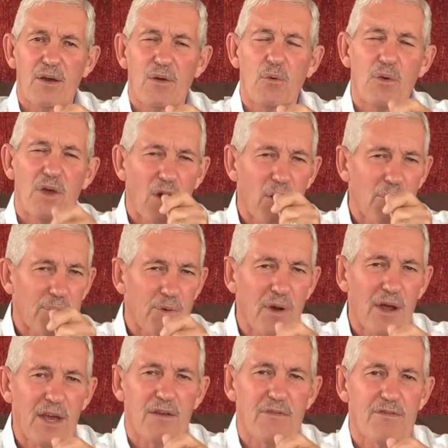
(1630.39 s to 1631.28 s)
We are
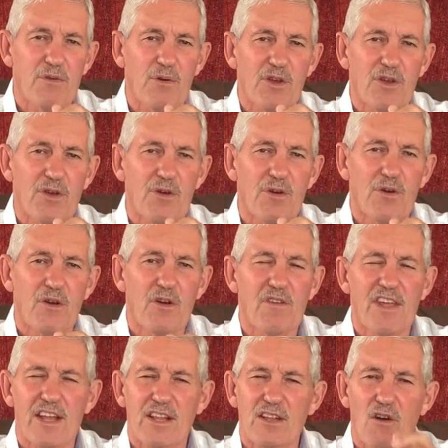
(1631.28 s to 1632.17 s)
praying for you
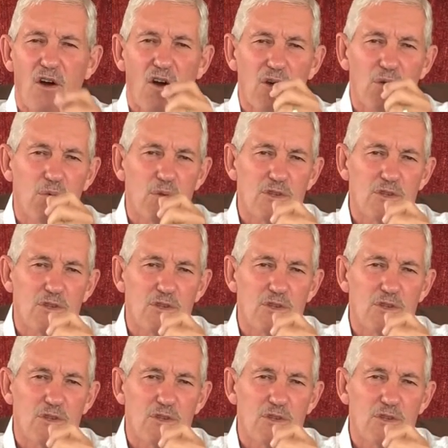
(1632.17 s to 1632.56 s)
that God